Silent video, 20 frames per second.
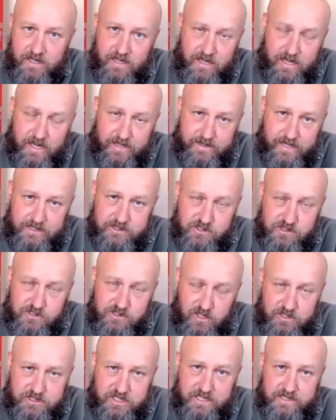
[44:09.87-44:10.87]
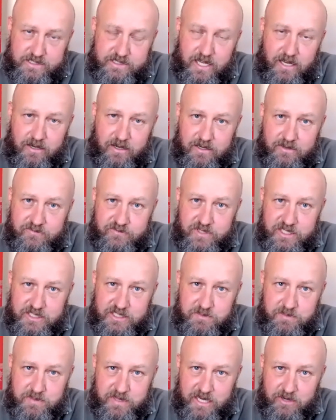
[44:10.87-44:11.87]
And that's not just our lived
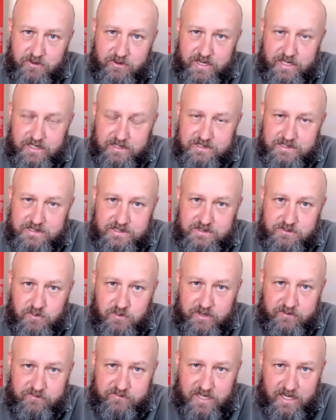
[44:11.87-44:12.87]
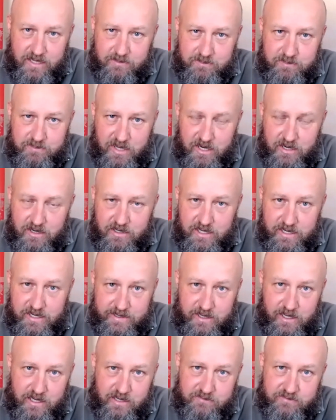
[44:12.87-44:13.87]
experience. We've done
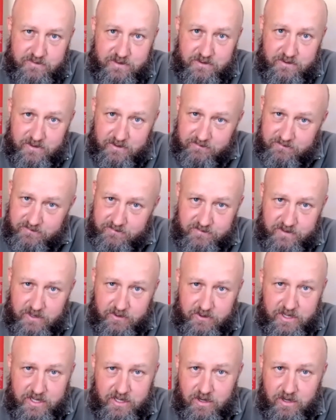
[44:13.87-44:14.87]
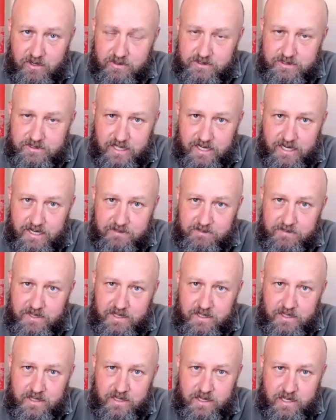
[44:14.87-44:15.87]
polling over a very long time.
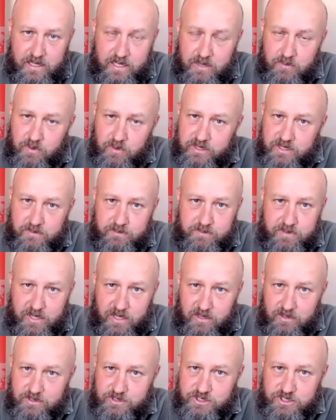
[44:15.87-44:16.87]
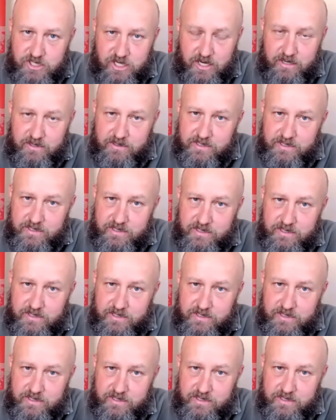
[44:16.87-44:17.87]
And what the polls show is that
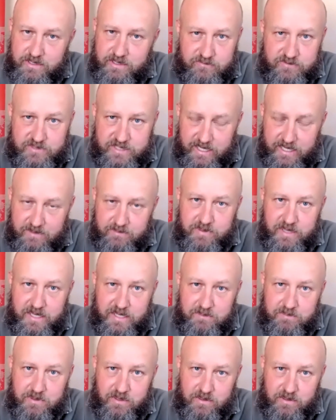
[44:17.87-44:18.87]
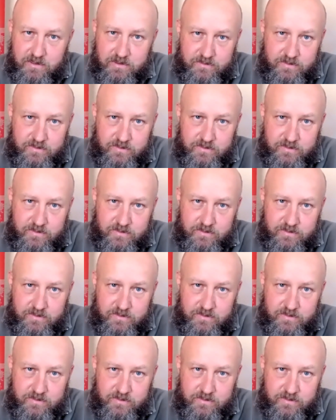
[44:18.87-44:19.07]
8 out of 10 people